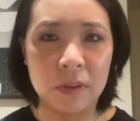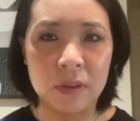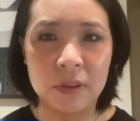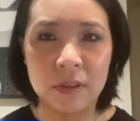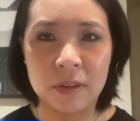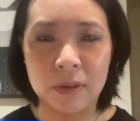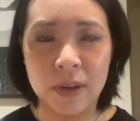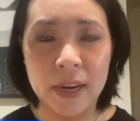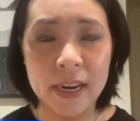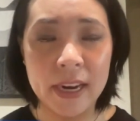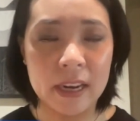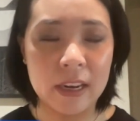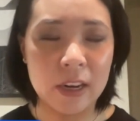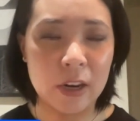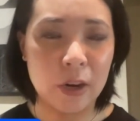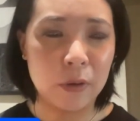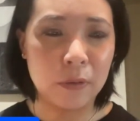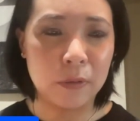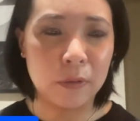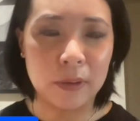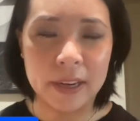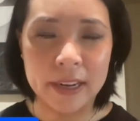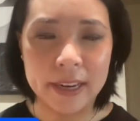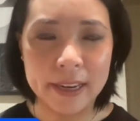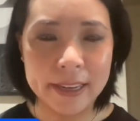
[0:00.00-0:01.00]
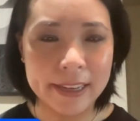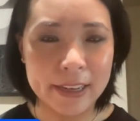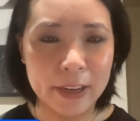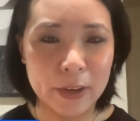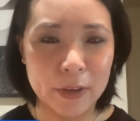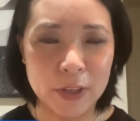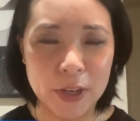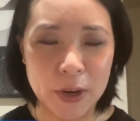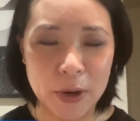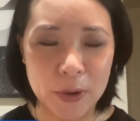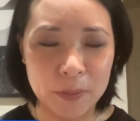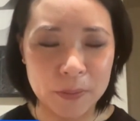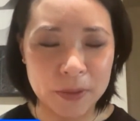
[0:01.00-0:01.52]
great, go for it.
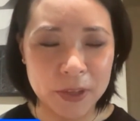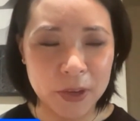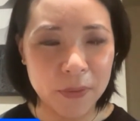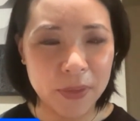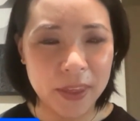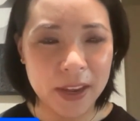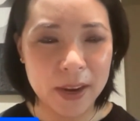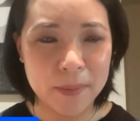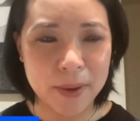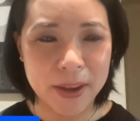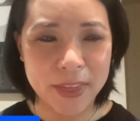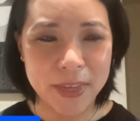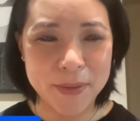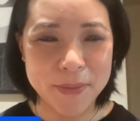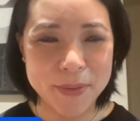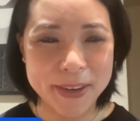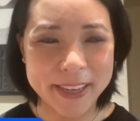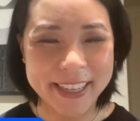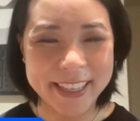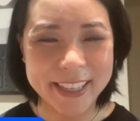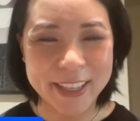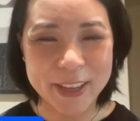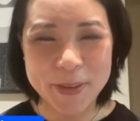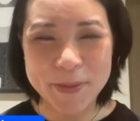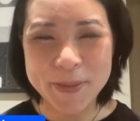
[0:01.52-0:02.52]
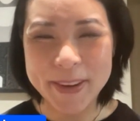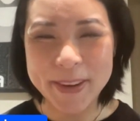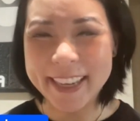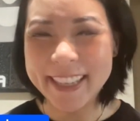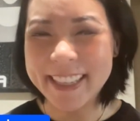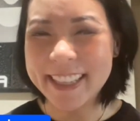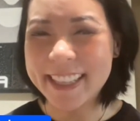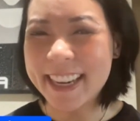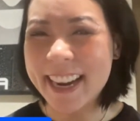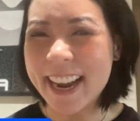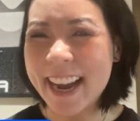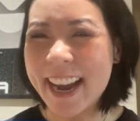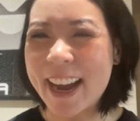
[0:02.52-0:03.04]
Don't think about the money too
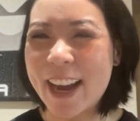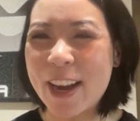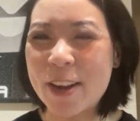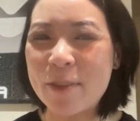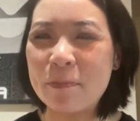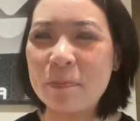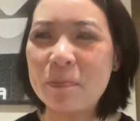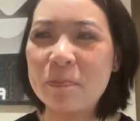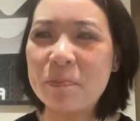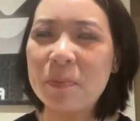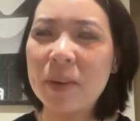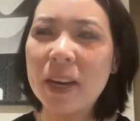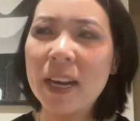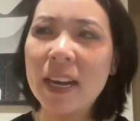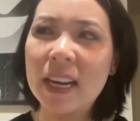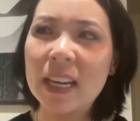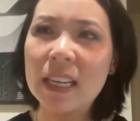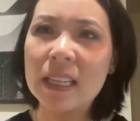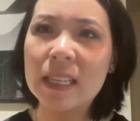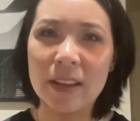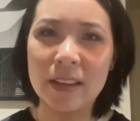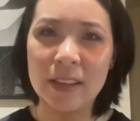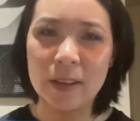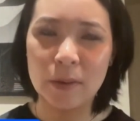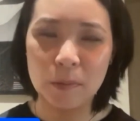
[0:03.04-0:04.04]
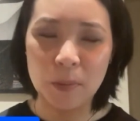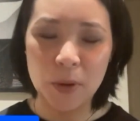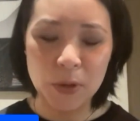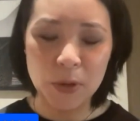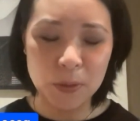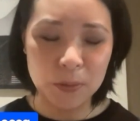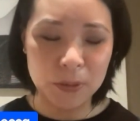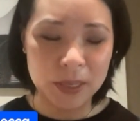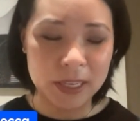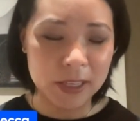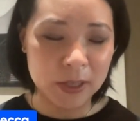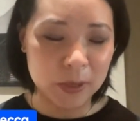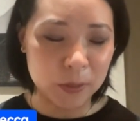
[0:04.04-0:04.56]
much. But most
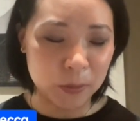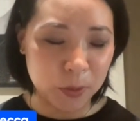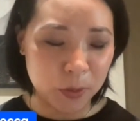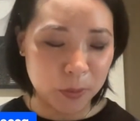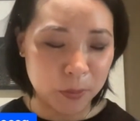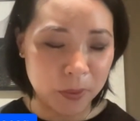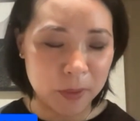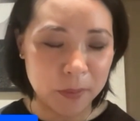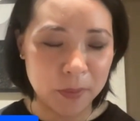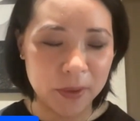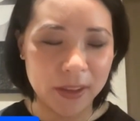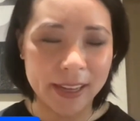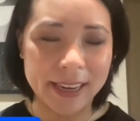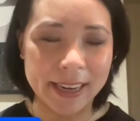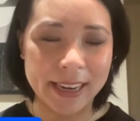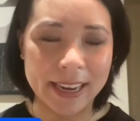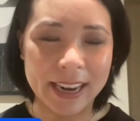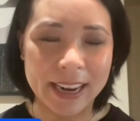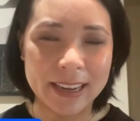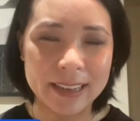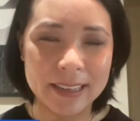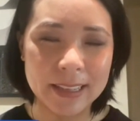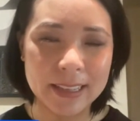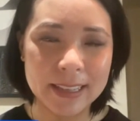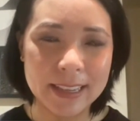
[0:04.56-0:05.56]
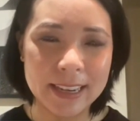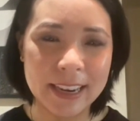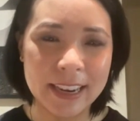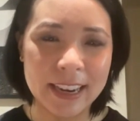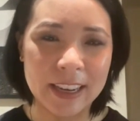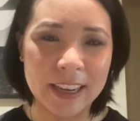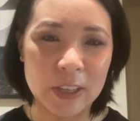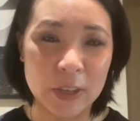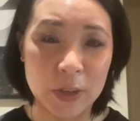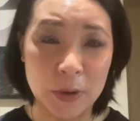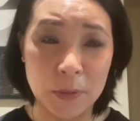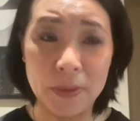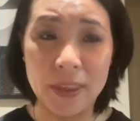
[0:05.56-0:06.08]
reasonable people, I guess,
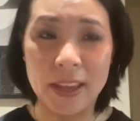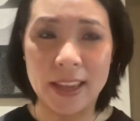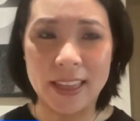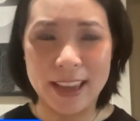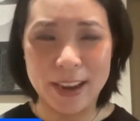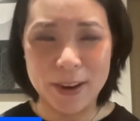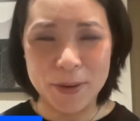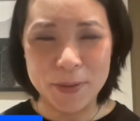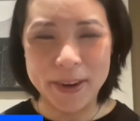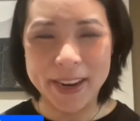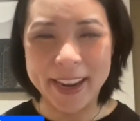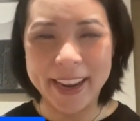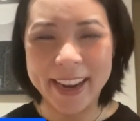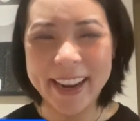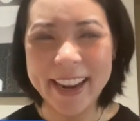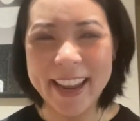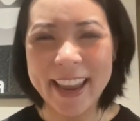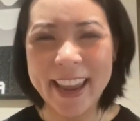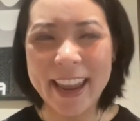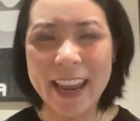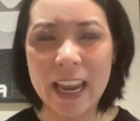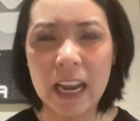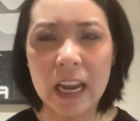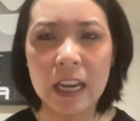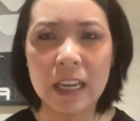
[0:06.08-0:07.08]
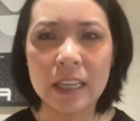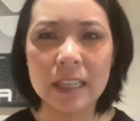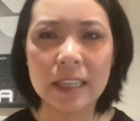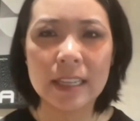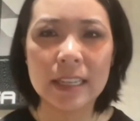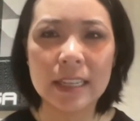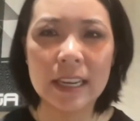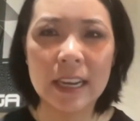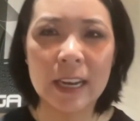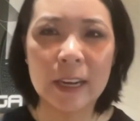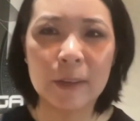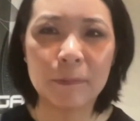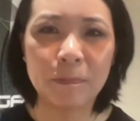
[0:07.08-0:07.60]
don't think that way. And
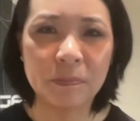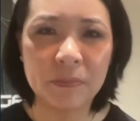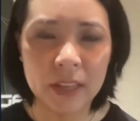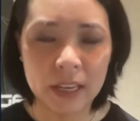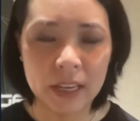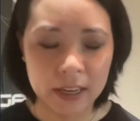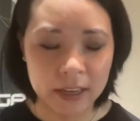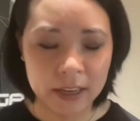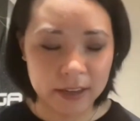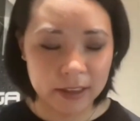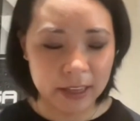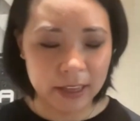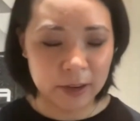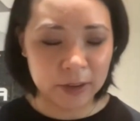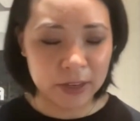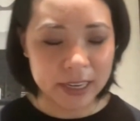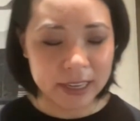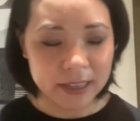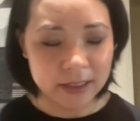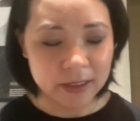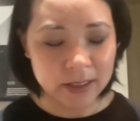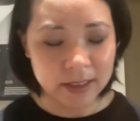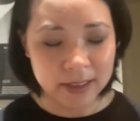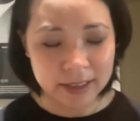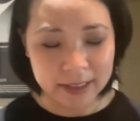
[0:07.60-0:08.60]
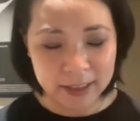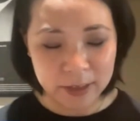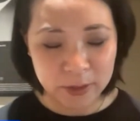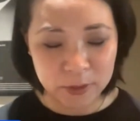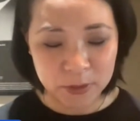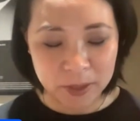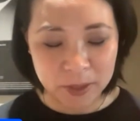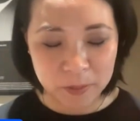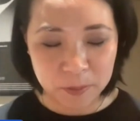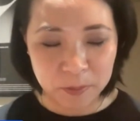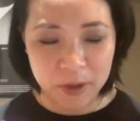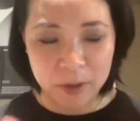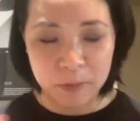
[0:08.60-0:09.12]
there is,
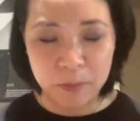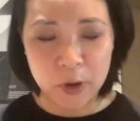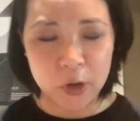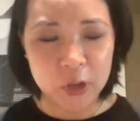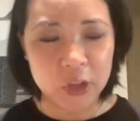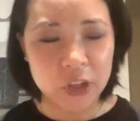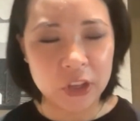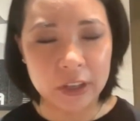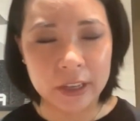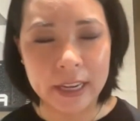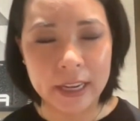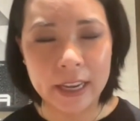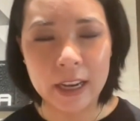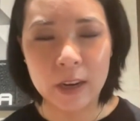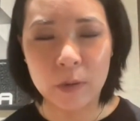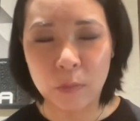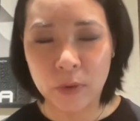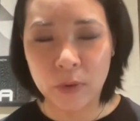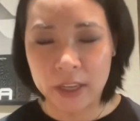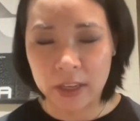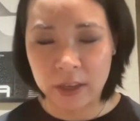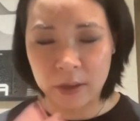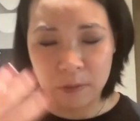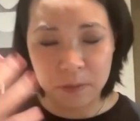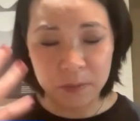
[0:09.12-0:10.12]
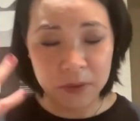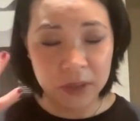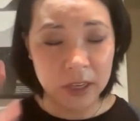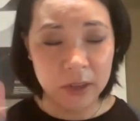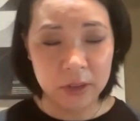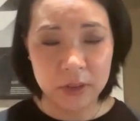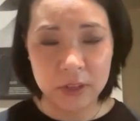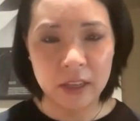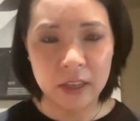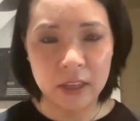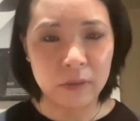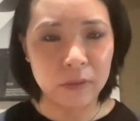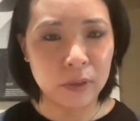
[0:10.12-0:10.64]
some emotional hit when you see
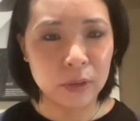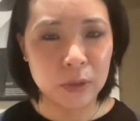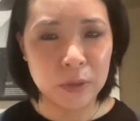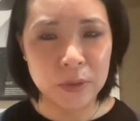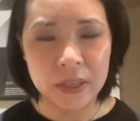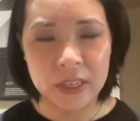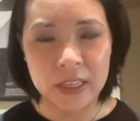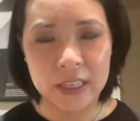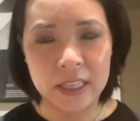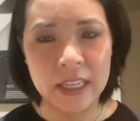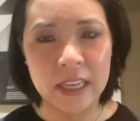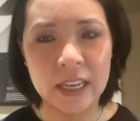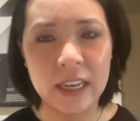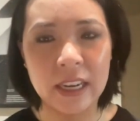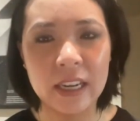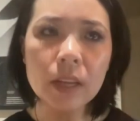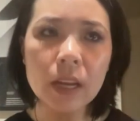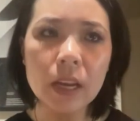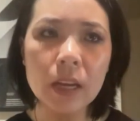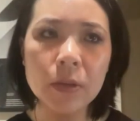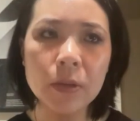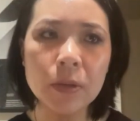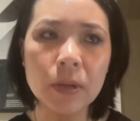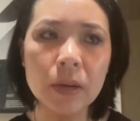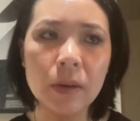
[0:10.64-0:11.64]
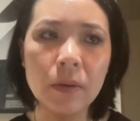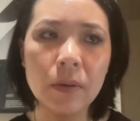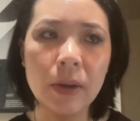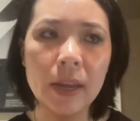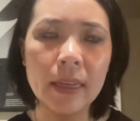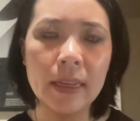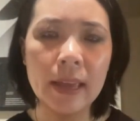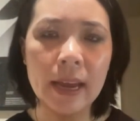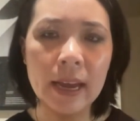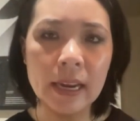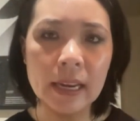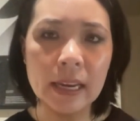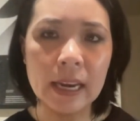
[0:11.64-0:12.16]
yourself losing a ton. So
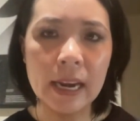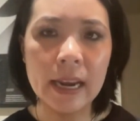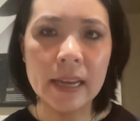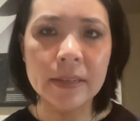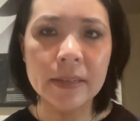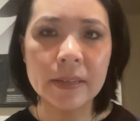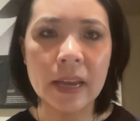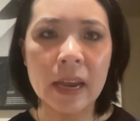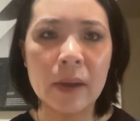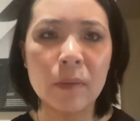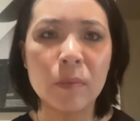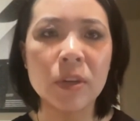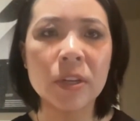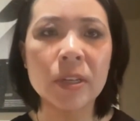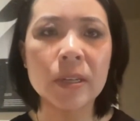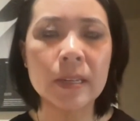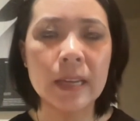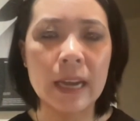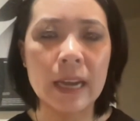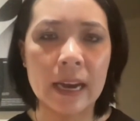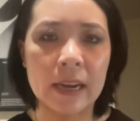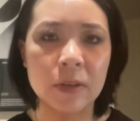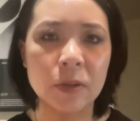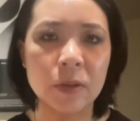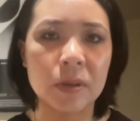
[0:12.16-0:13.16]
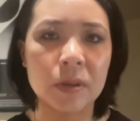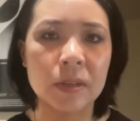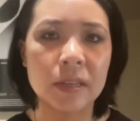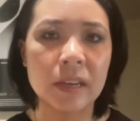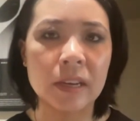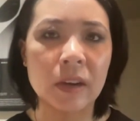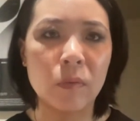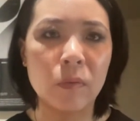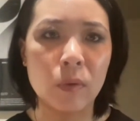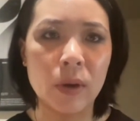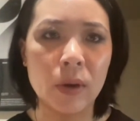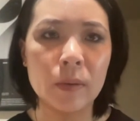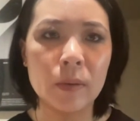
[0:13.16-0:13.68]
in that case, I would just ask
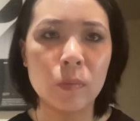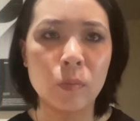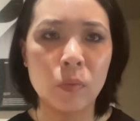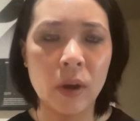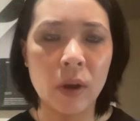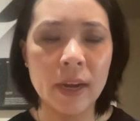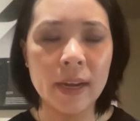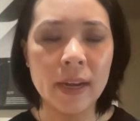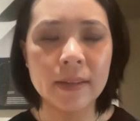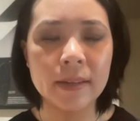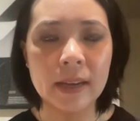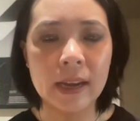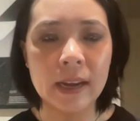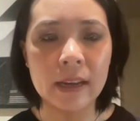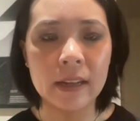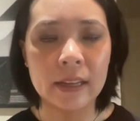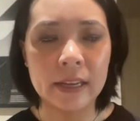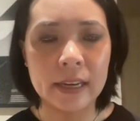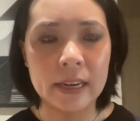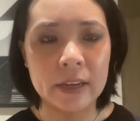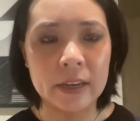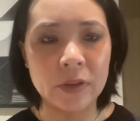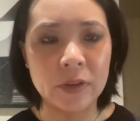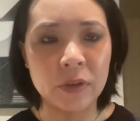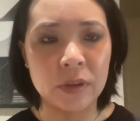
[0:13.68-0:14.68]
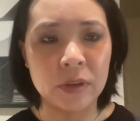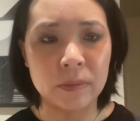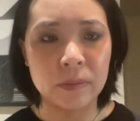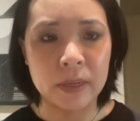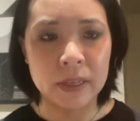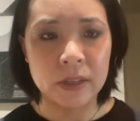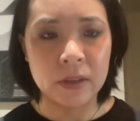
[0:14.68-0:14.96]
yourself, what exactly is your risk